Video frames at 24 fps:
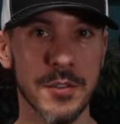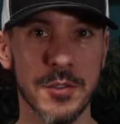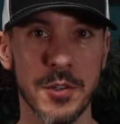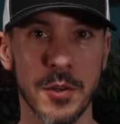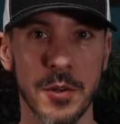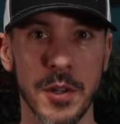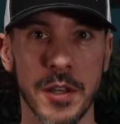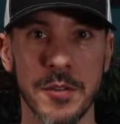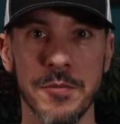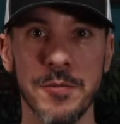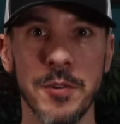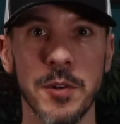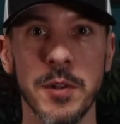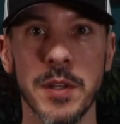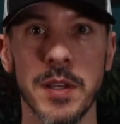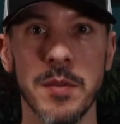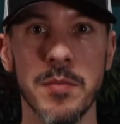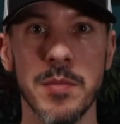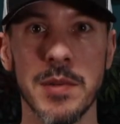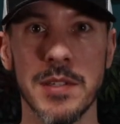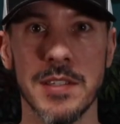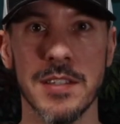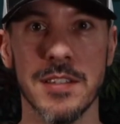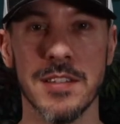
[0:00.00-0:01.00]
So like fully
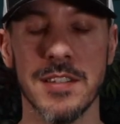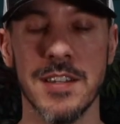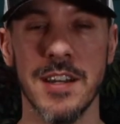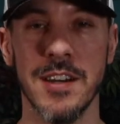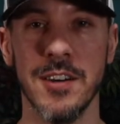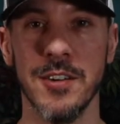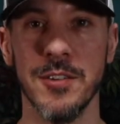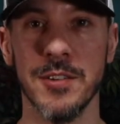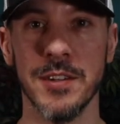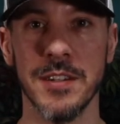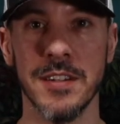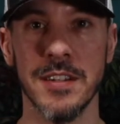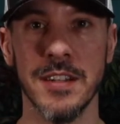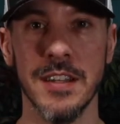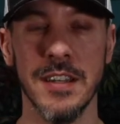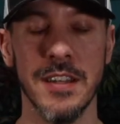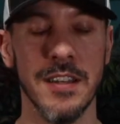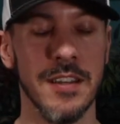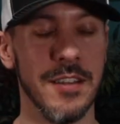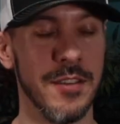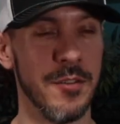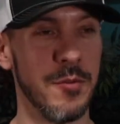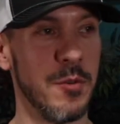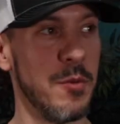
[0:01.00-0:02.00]
in business now, and
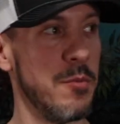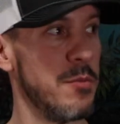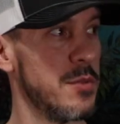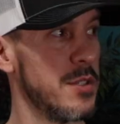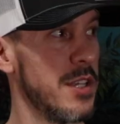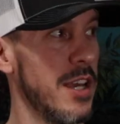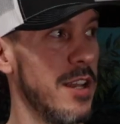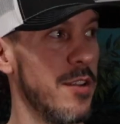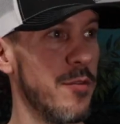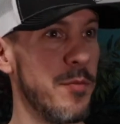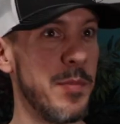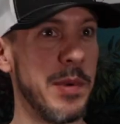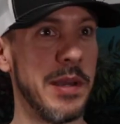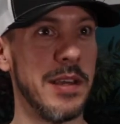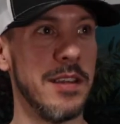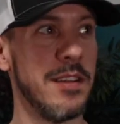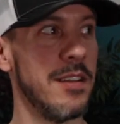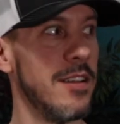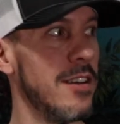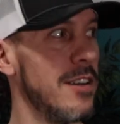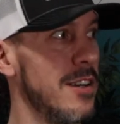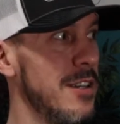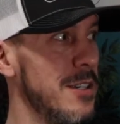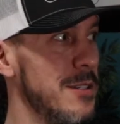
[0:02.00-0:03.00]
the room's kind of
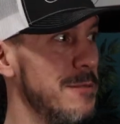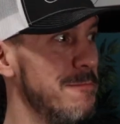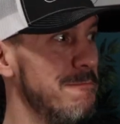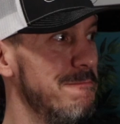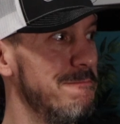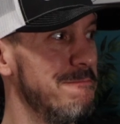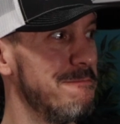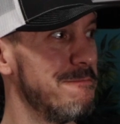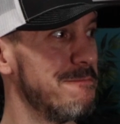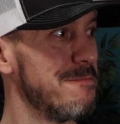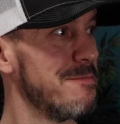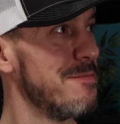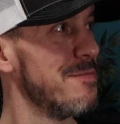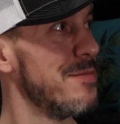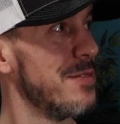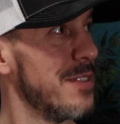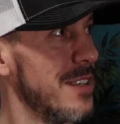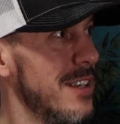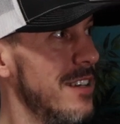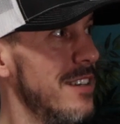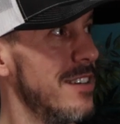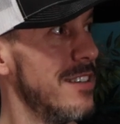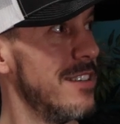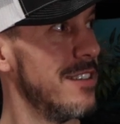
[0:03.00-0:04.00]
been,
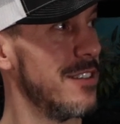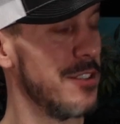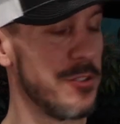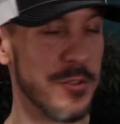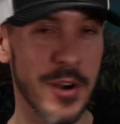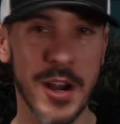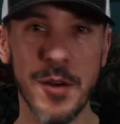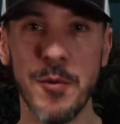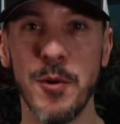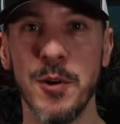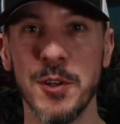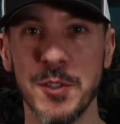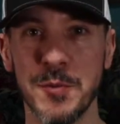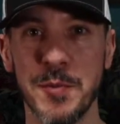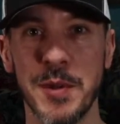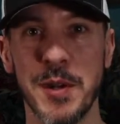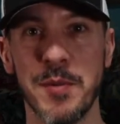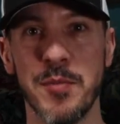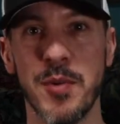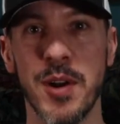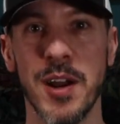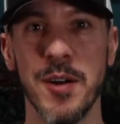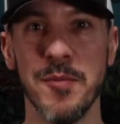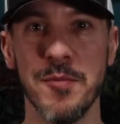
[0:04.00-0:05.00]
the drywall has been a
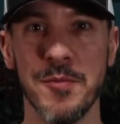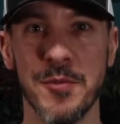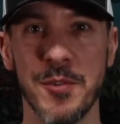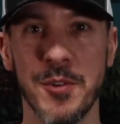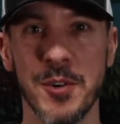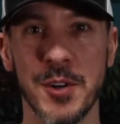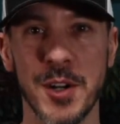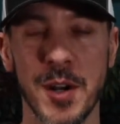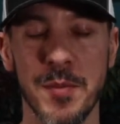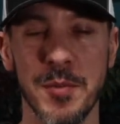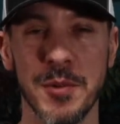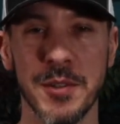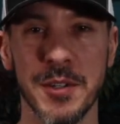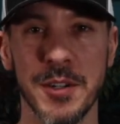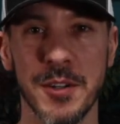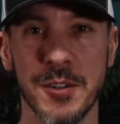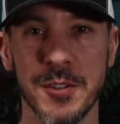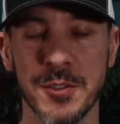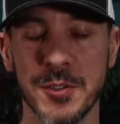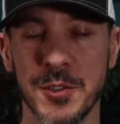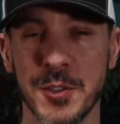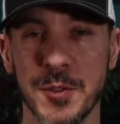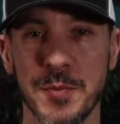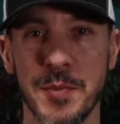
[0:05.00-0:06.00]
problem for a couple of
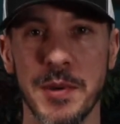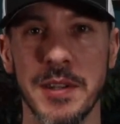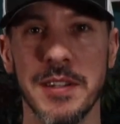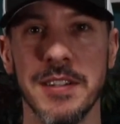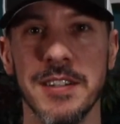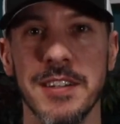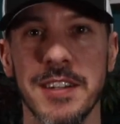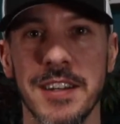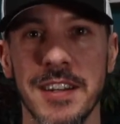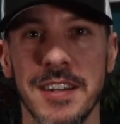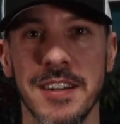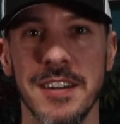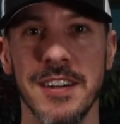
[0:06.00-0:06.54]
years, just been